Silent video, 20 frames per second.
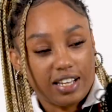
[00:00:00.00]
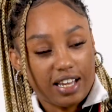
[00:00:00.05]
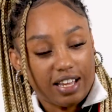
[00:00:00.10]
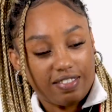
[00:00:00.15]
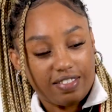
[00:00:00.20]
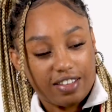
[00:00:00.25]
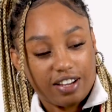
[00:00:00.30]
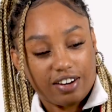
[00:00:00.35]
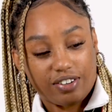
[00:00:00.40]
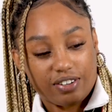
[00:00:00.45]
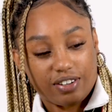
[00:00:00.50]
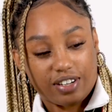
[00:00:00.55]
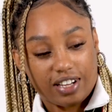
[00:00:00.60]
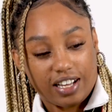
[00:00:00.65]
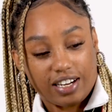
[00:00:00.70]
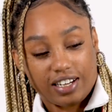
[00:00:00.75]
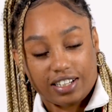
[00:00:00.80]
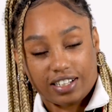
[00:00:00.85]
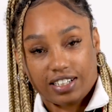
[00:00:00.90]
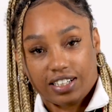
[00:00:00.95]
And there you
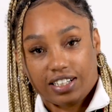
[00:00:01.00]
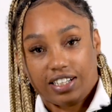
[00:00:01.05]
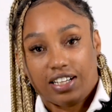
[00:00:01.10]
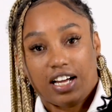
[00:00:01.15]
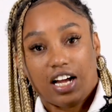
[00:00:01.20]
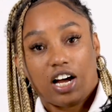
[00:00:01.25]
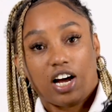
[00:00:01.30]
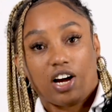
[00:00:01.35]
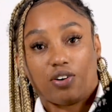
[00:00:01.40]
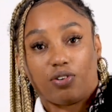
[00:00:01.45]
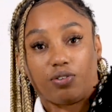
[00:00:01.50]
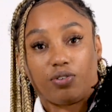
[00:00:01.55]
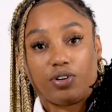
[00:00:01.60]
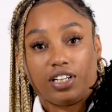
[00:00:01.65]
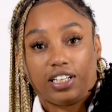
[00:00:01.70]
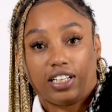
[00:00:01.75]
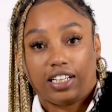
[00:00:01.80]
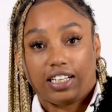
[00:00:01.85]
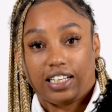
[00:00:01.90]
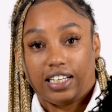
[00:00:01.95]
got it. A
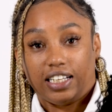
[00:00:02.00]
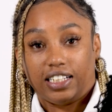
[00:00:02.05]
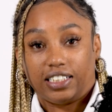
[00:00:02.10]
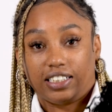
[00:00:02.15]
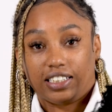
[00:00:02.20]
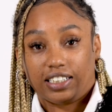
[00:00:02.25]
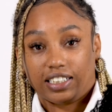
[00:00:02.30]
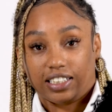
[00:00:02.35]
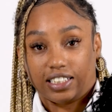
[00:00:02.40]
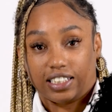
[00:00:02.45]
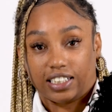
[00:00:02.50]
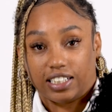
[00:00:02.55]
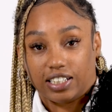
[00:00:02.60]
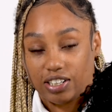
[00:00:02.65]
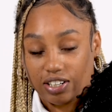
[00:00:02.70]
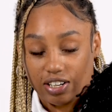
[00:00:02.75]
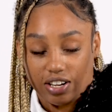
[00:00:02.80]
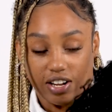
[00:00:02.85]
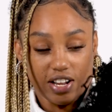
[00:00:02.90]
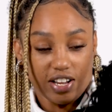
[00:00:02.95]
really easy look
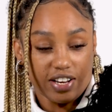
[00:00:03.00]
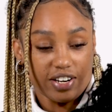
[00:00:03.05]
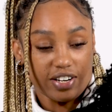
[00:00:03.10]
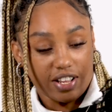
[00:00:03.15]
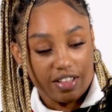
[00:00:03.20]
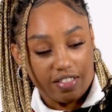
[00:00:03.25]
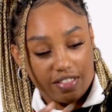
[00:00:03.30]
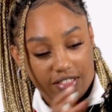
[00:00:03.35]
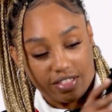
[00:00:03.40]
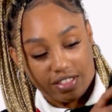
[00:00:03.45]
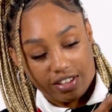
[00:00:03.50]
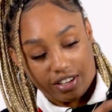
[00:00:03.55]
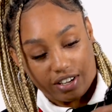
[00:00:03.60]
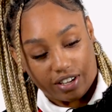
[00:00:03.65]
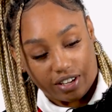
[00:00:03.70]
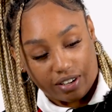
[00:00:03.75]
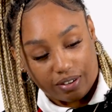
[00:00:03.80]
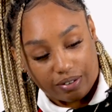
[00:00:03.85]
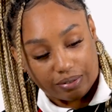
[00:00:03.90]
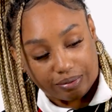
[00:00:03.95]
on the
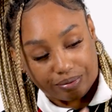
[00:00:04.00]
go.